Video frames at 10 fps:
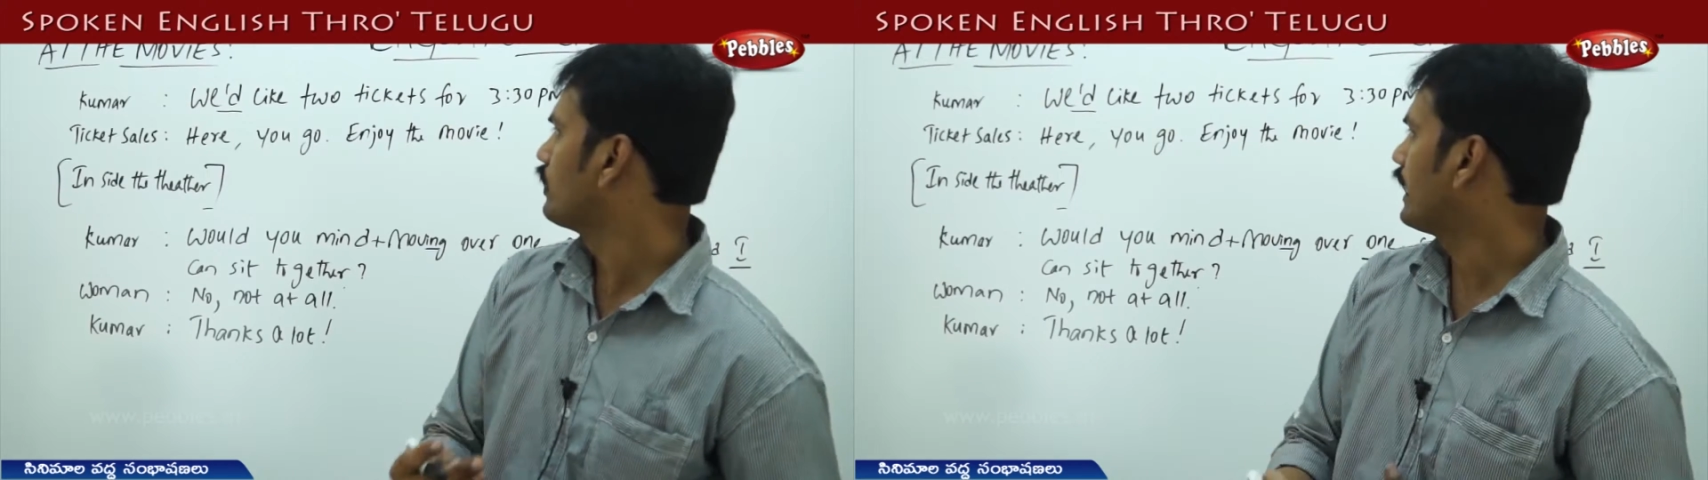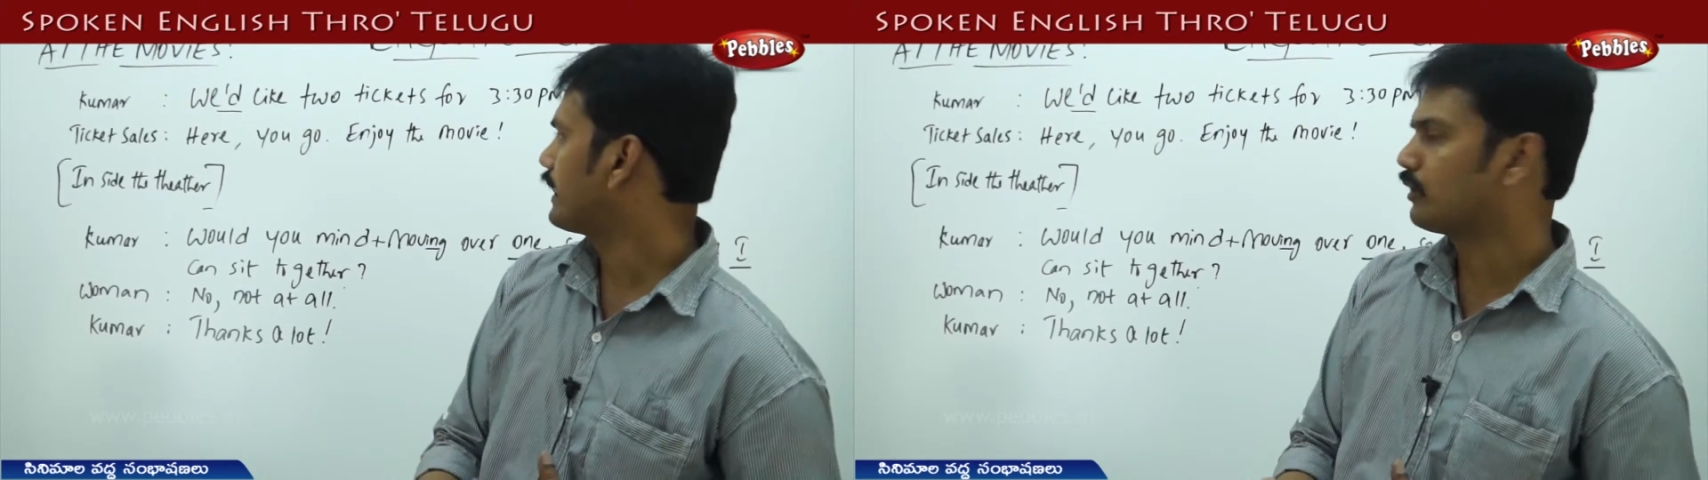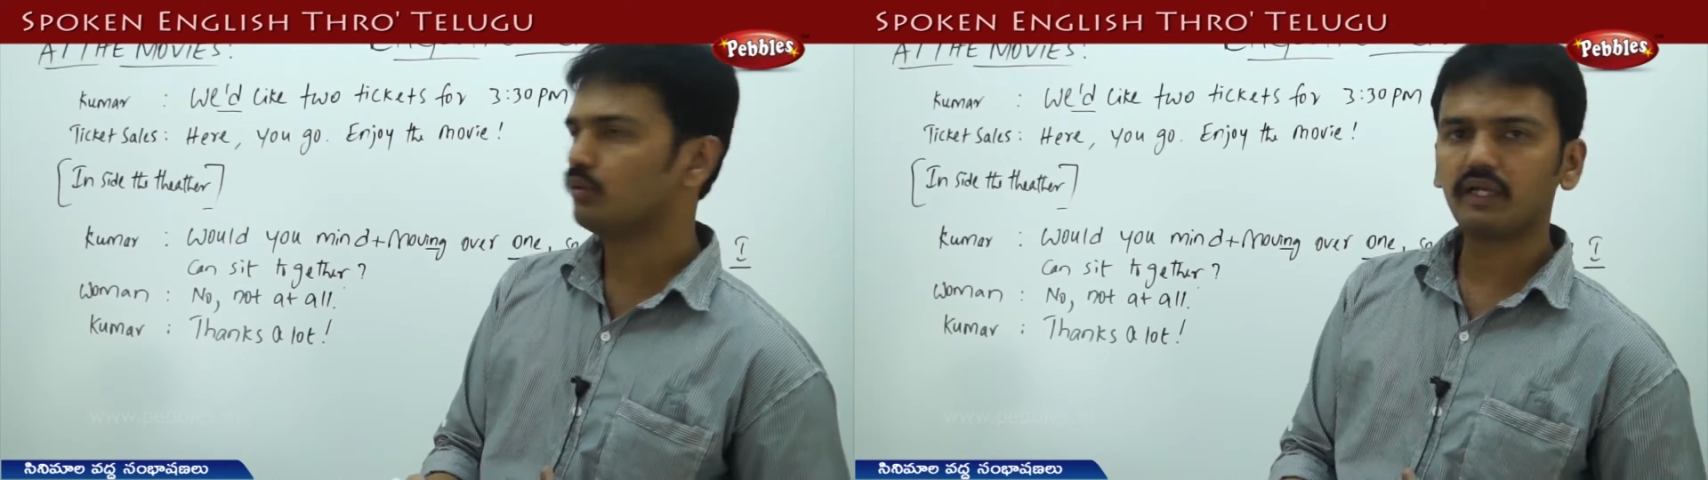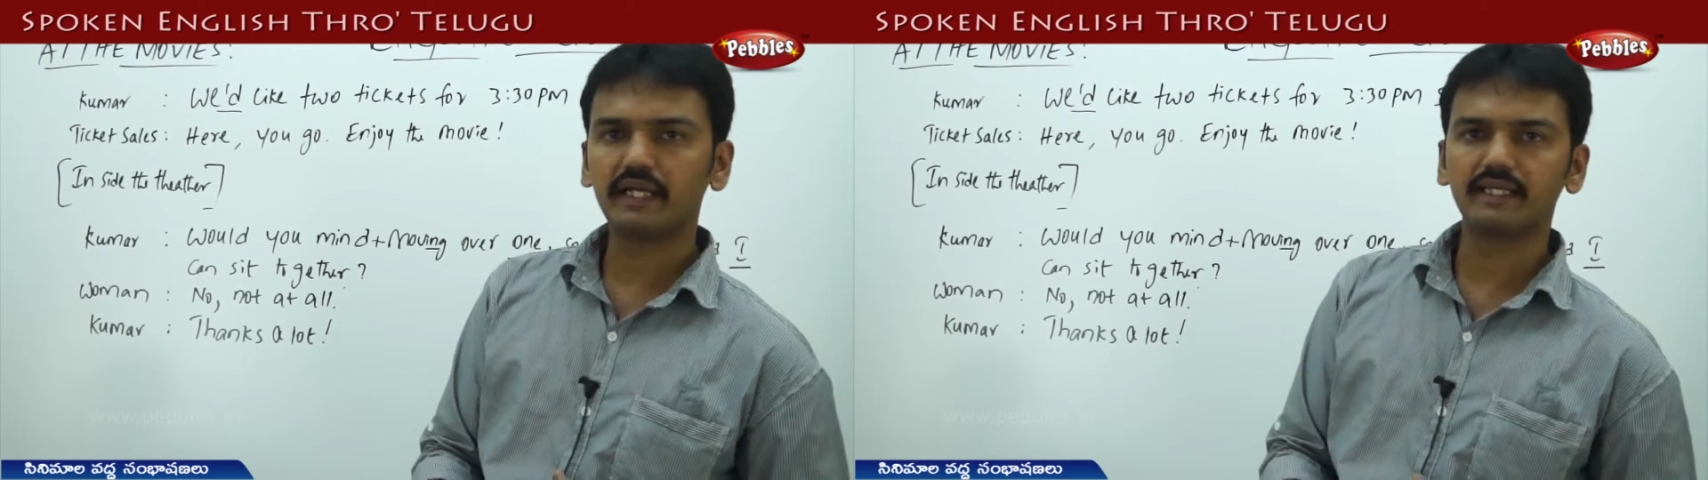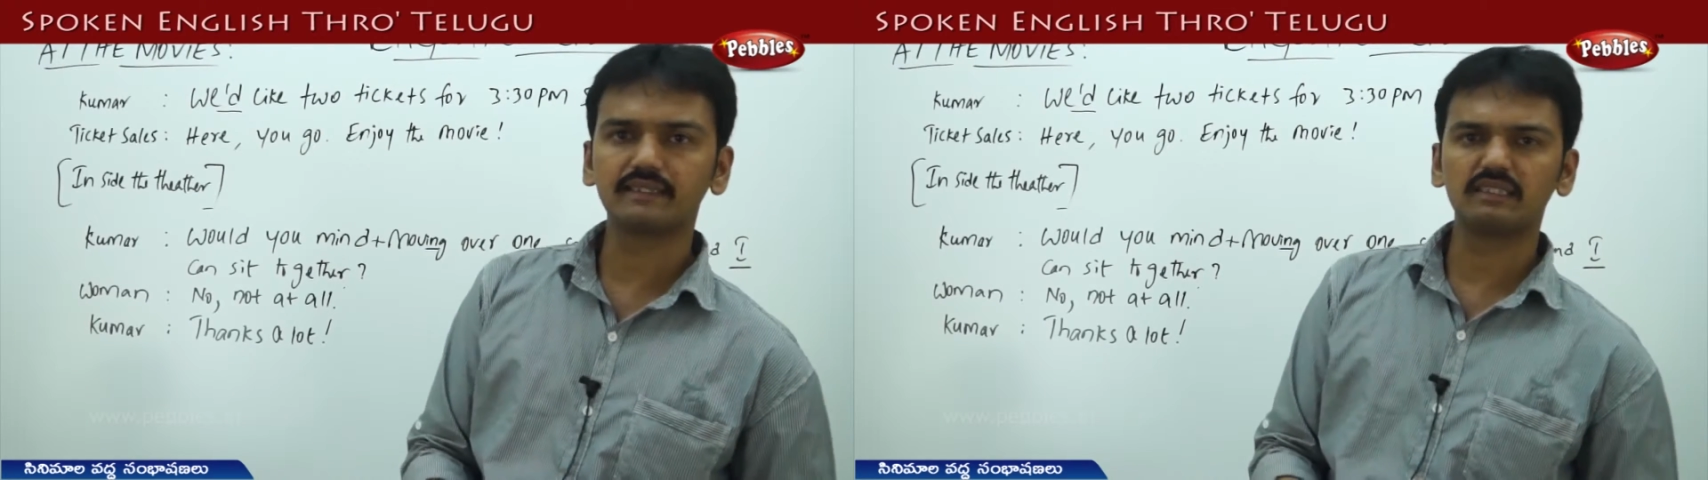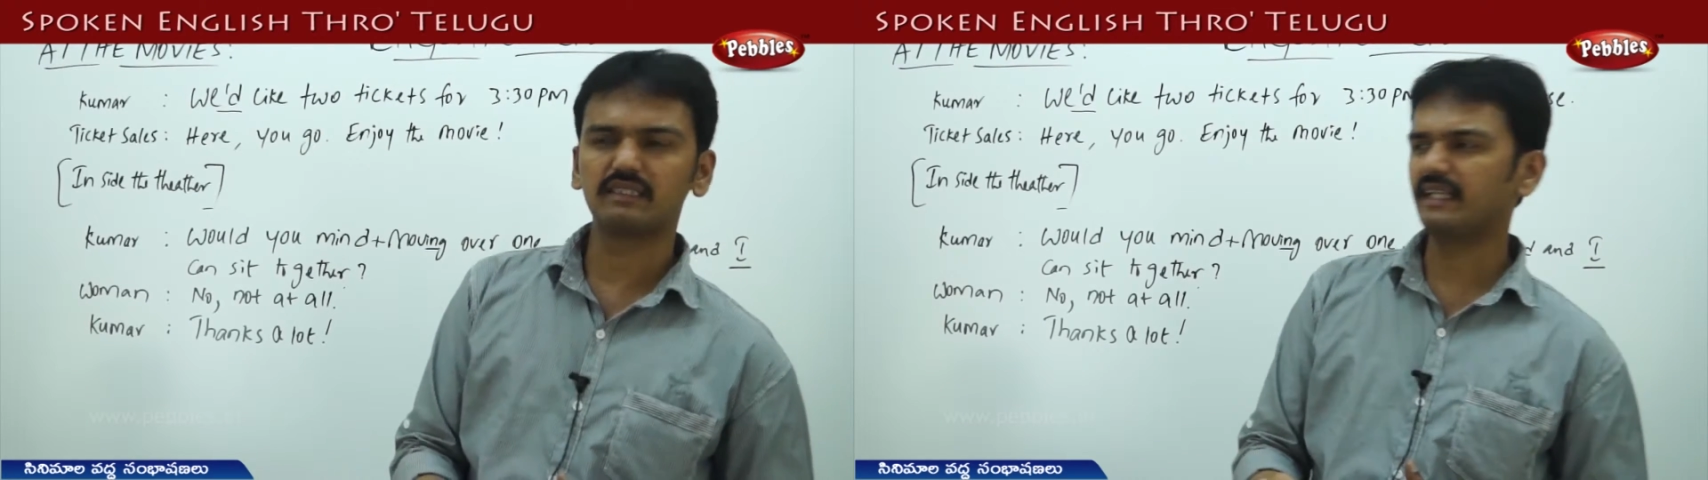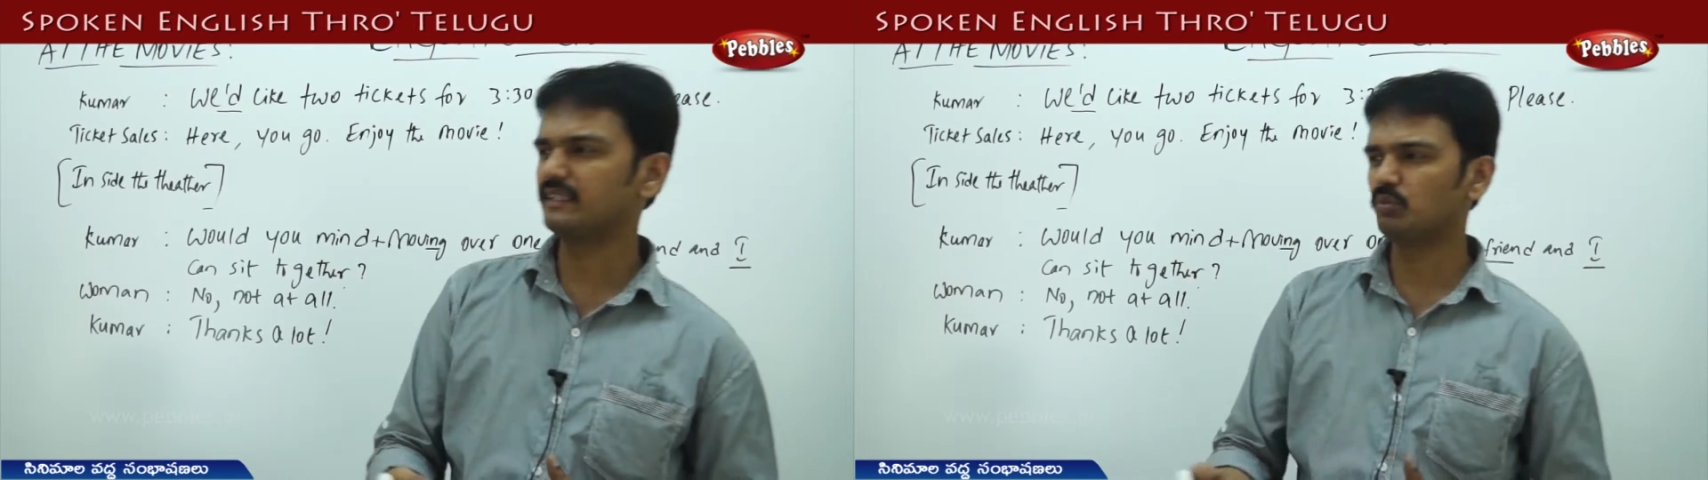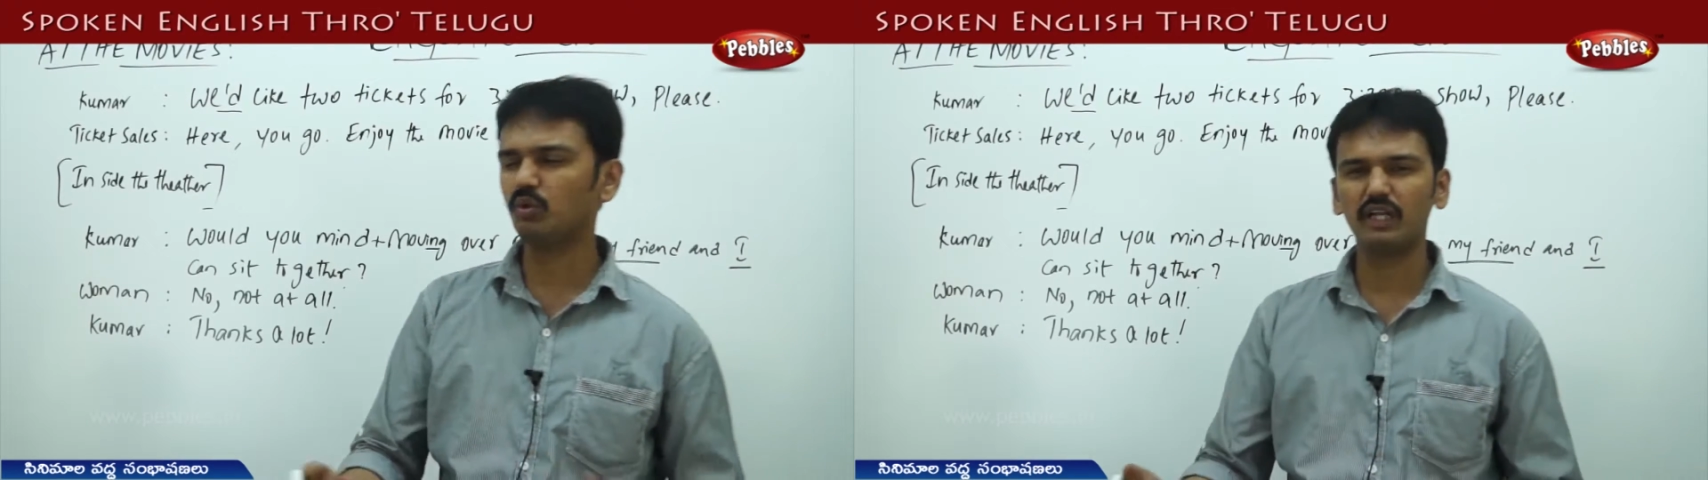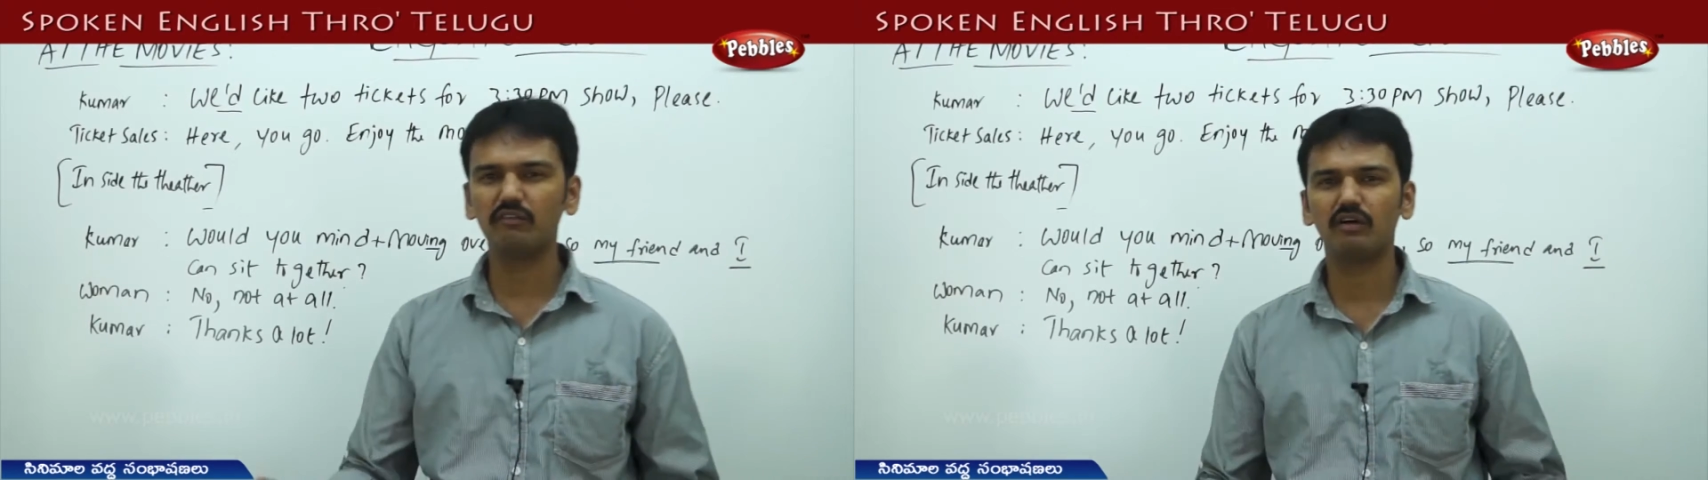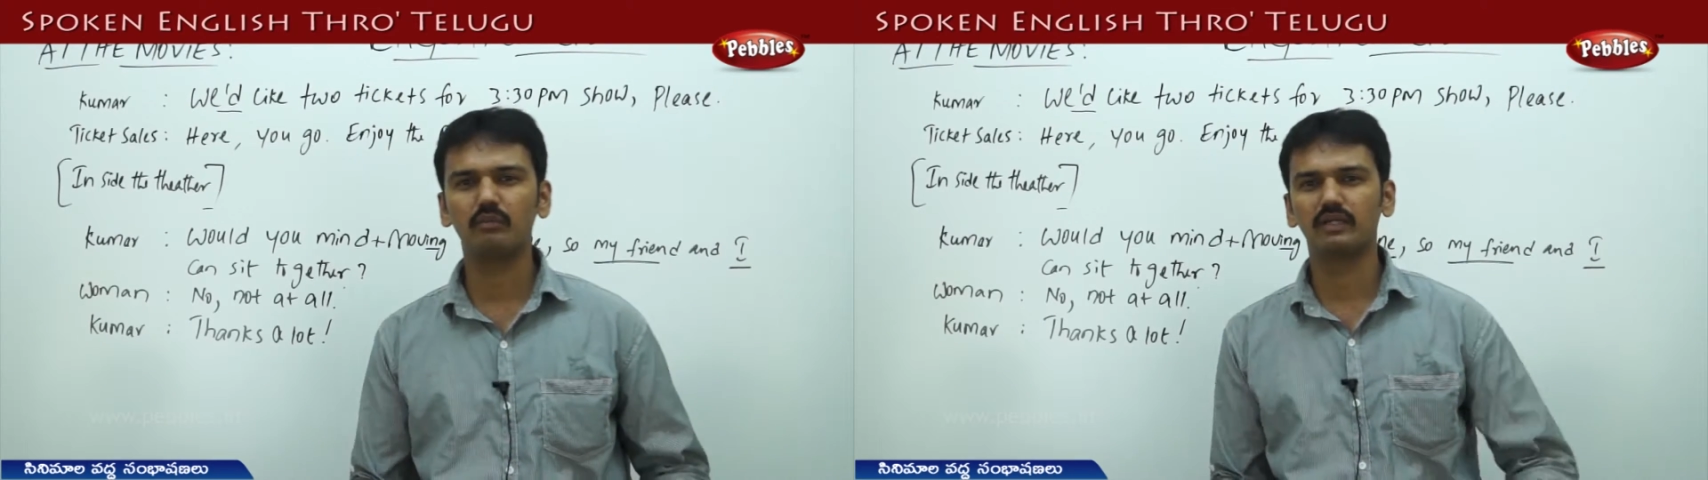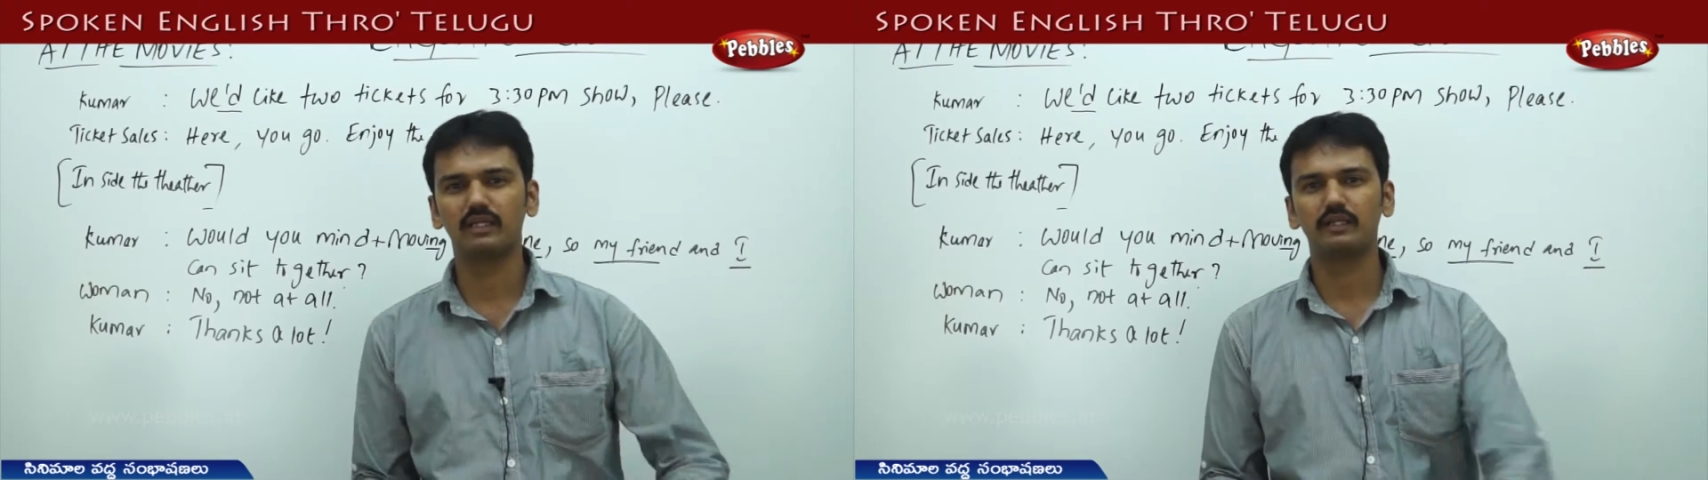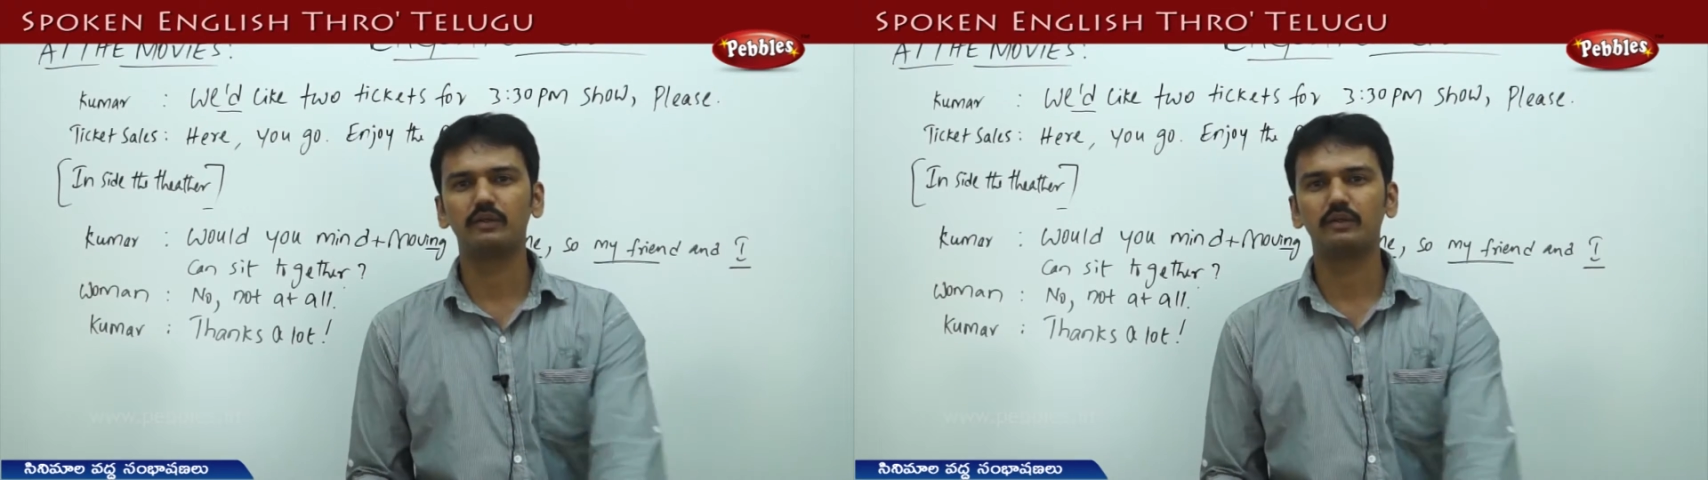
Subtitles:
get two tickets, that is more informal.